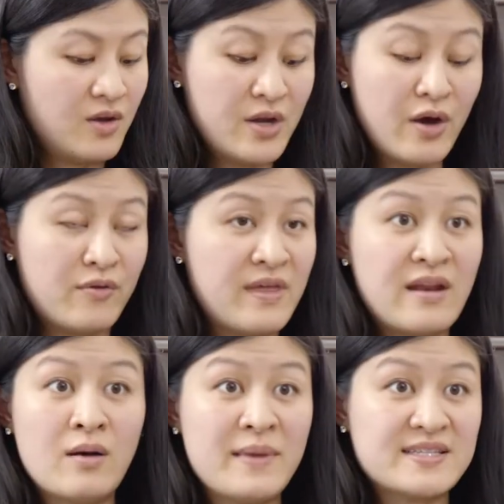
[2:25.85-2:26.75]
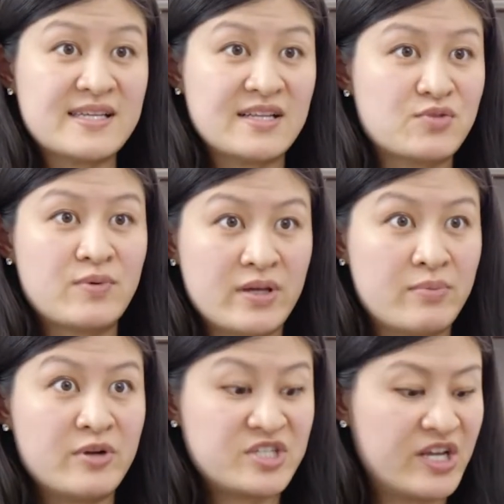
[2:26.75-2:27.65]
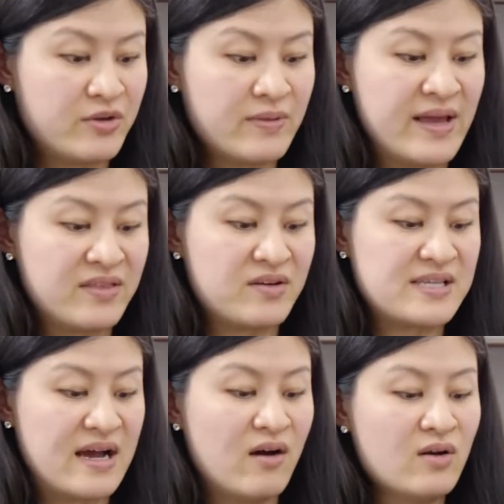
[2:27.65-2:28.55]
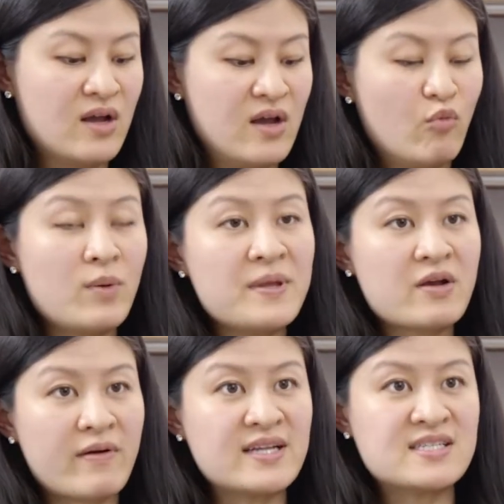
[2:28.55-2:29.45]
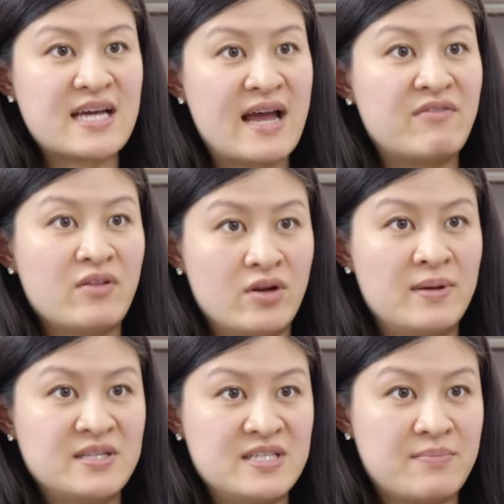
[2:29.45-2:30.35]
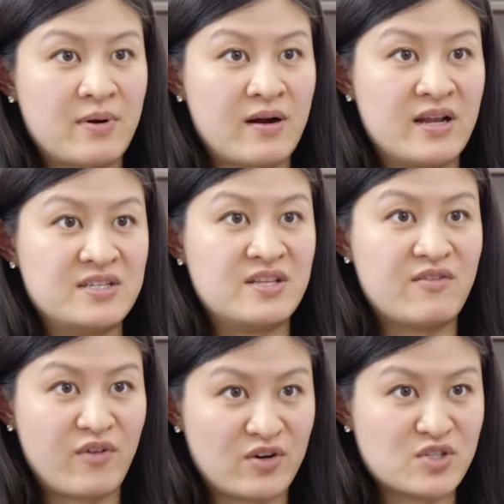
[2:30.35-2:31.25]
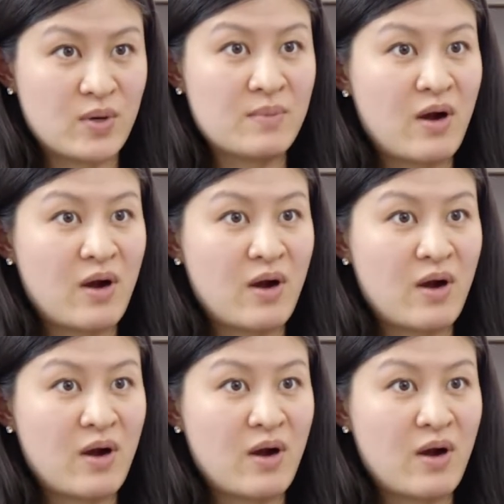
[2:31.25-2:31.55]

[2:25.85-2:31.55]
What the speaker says: No, that all makes sense. Really appreciate you laying those out. Would be great to dive a little bit deeper into the first one,